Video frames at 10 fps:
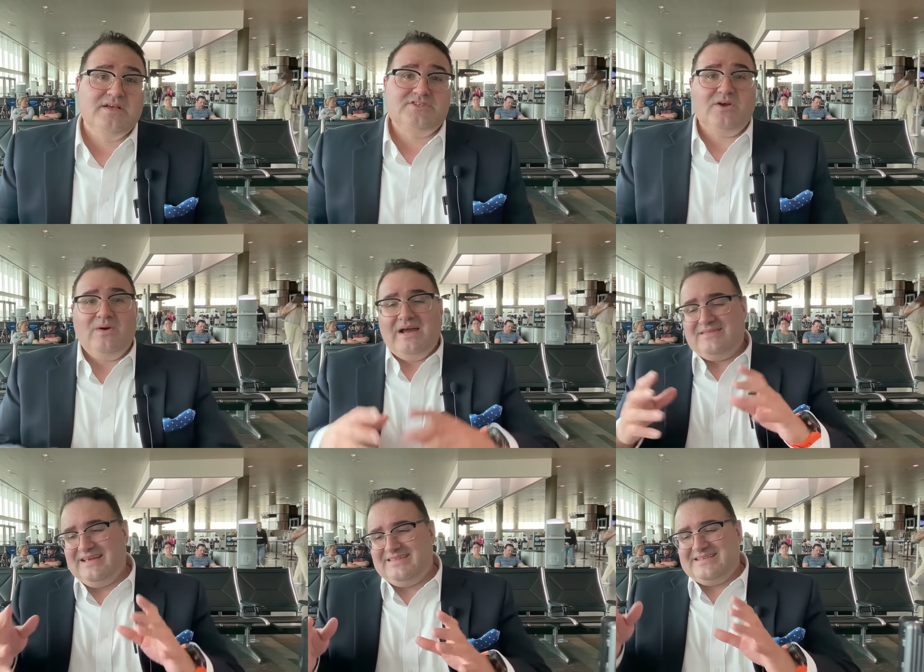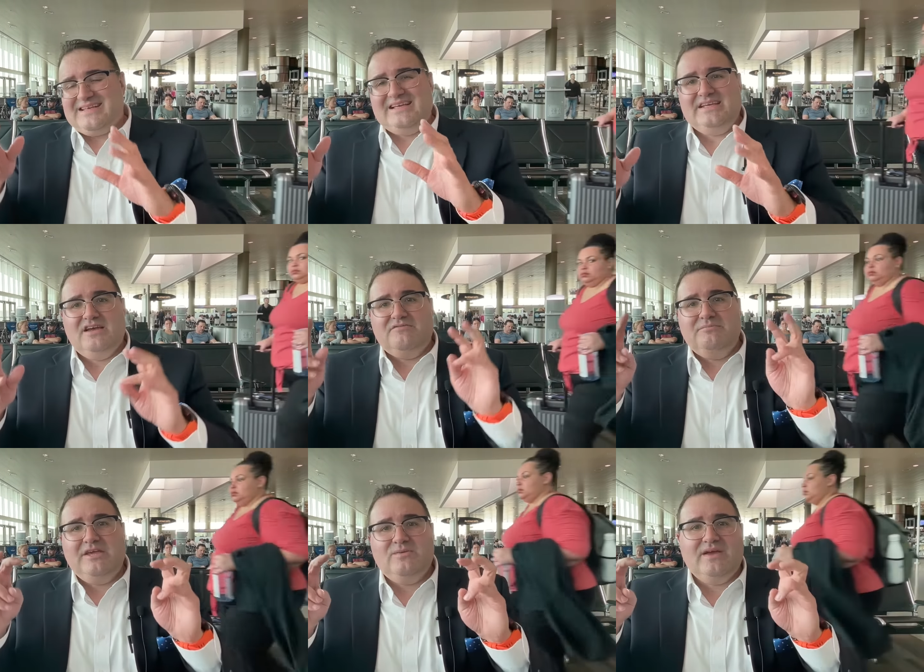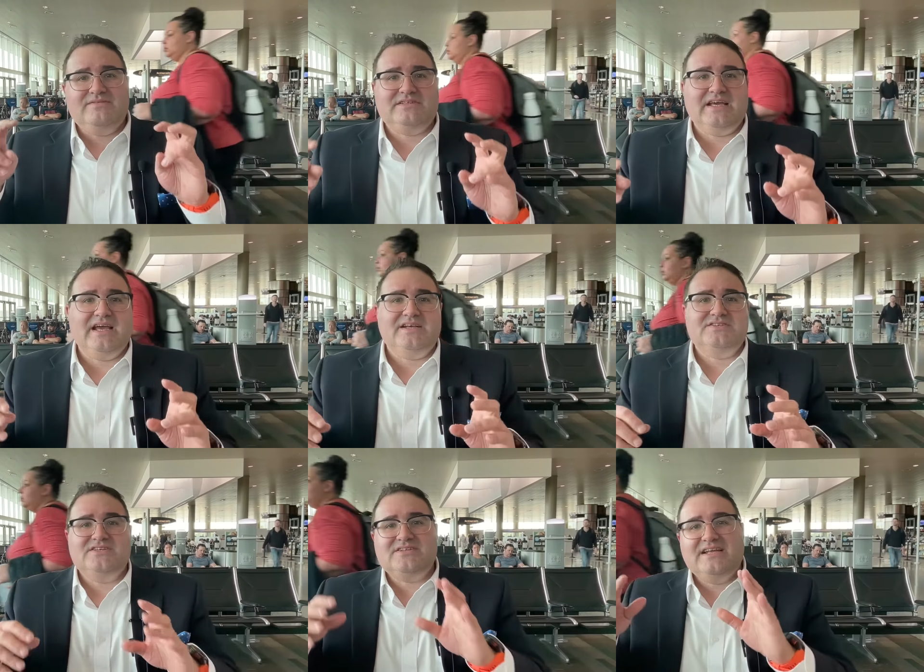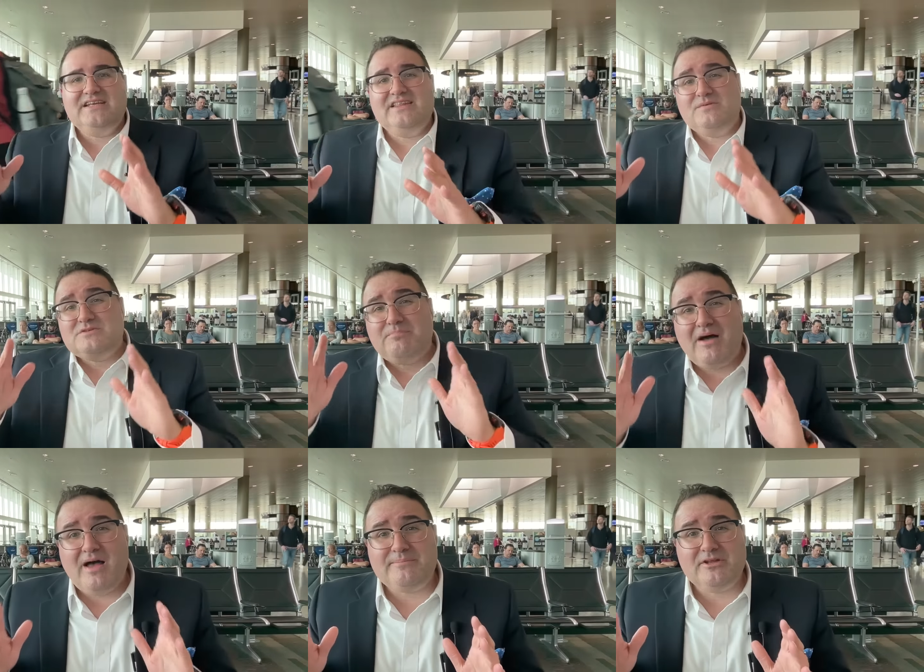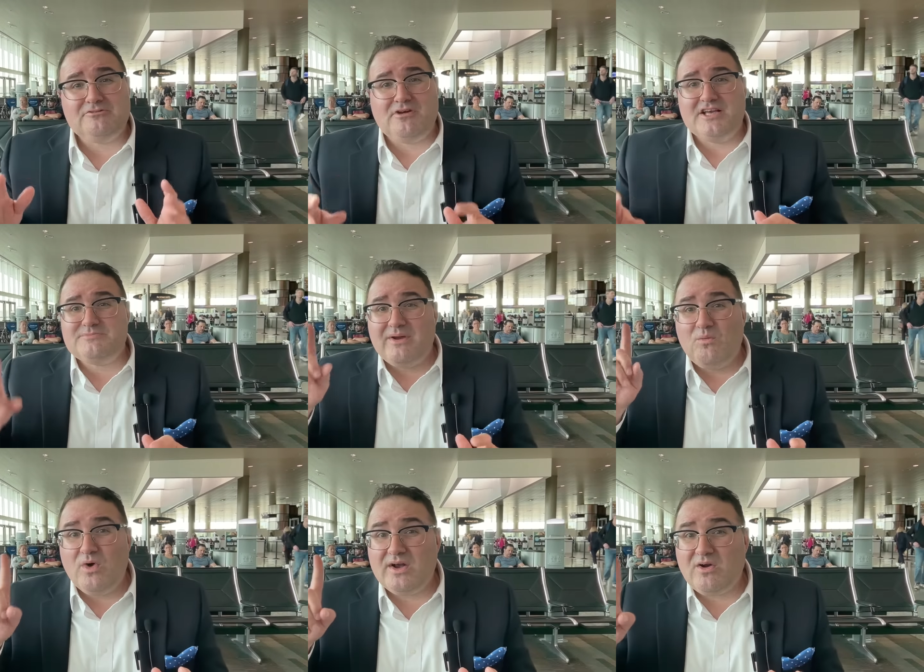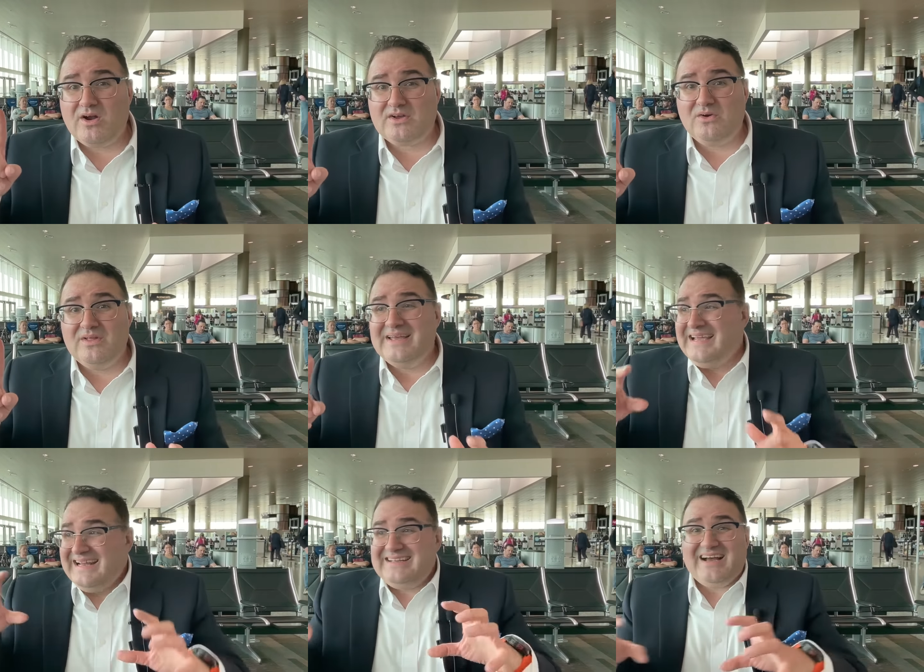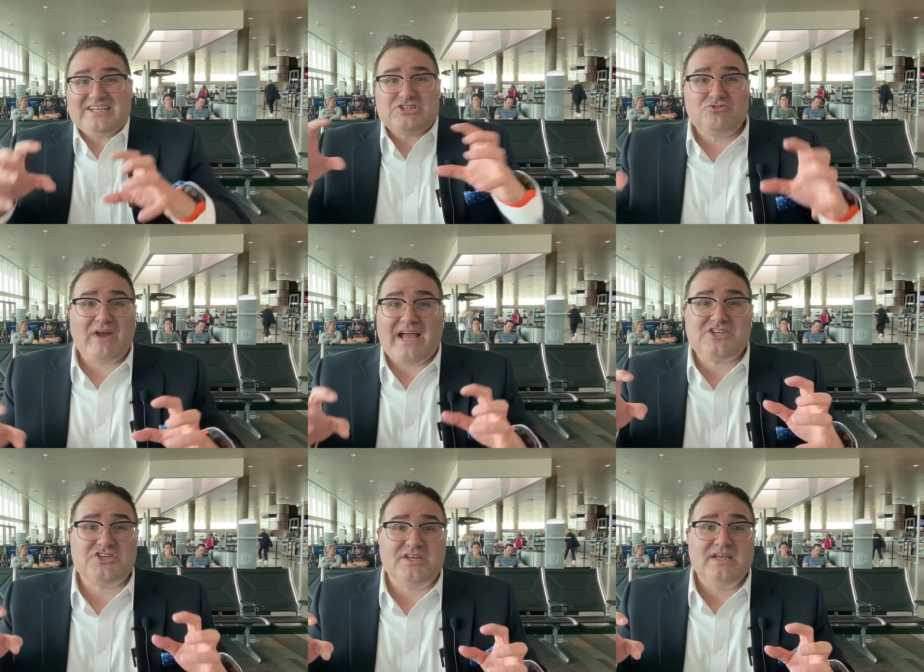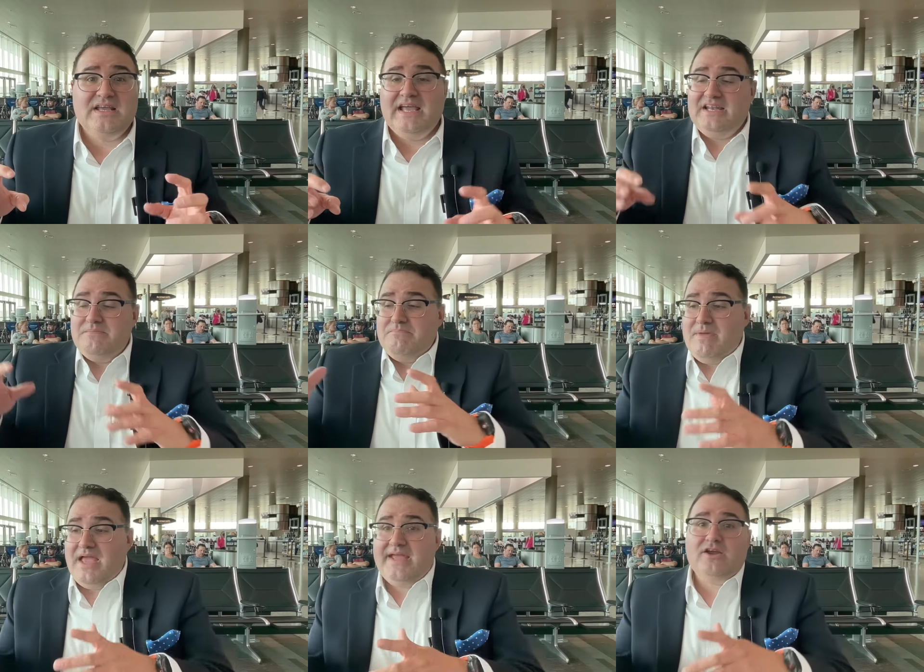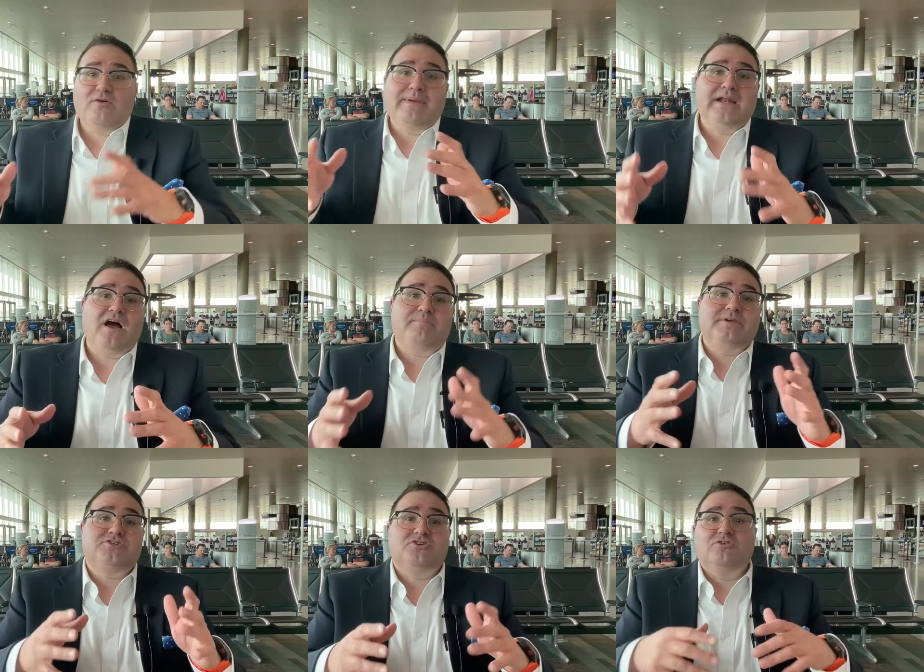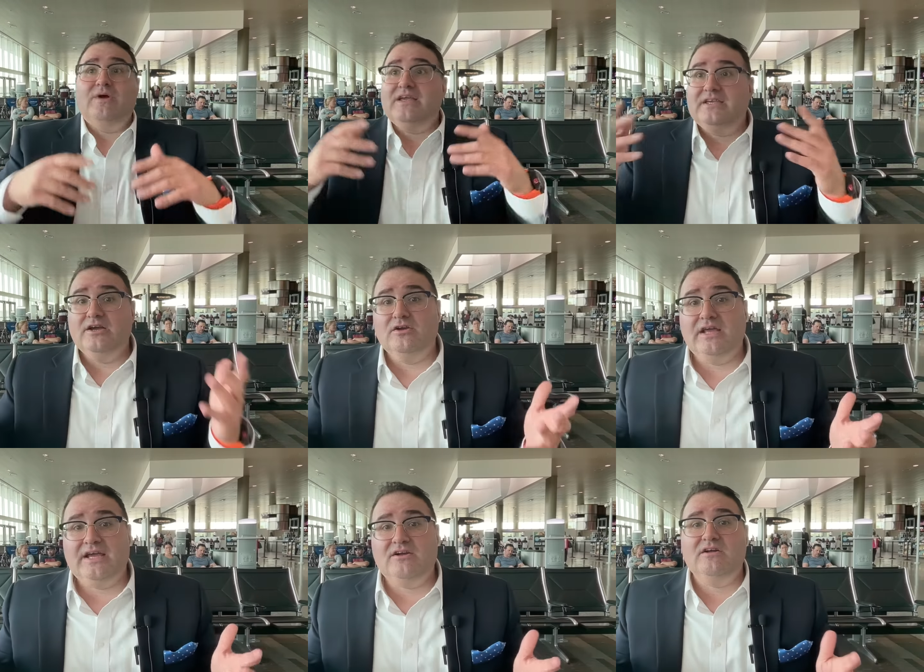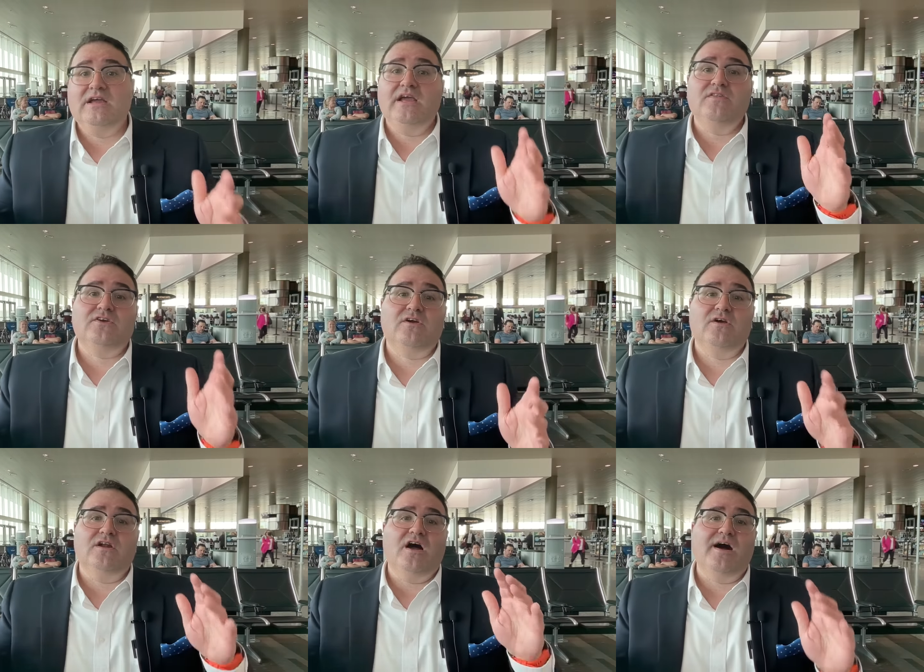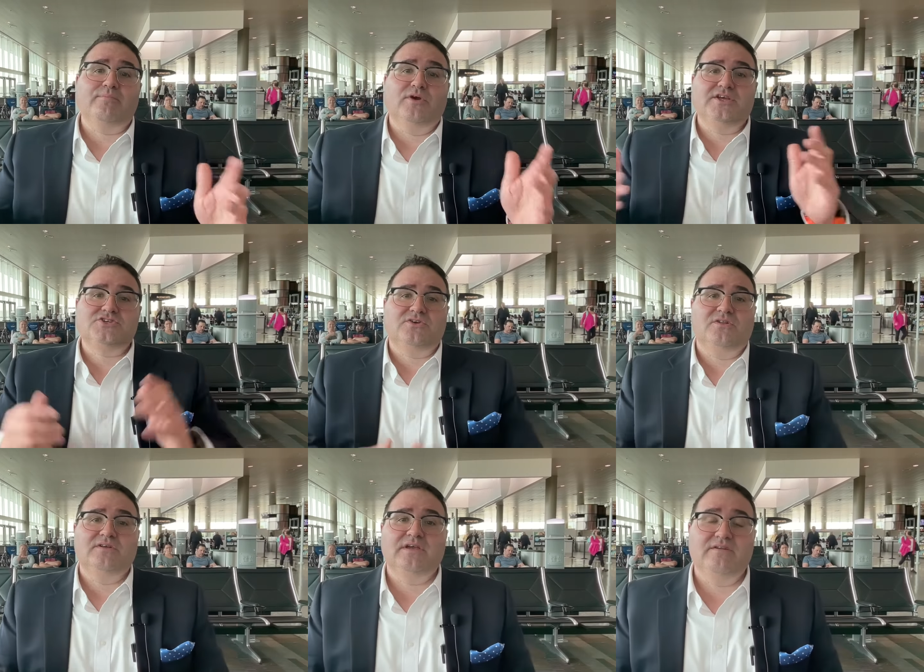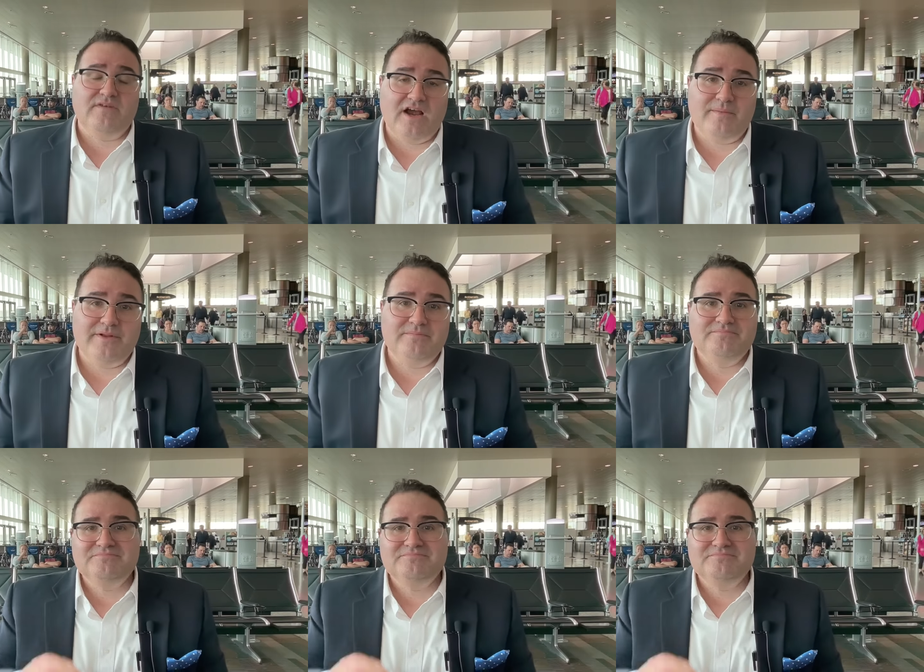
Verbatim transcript: So I think this idea of meat wave attacks is an idea that was popularized by one article and got traction, and it may or may not be true a year later in the current operational environment.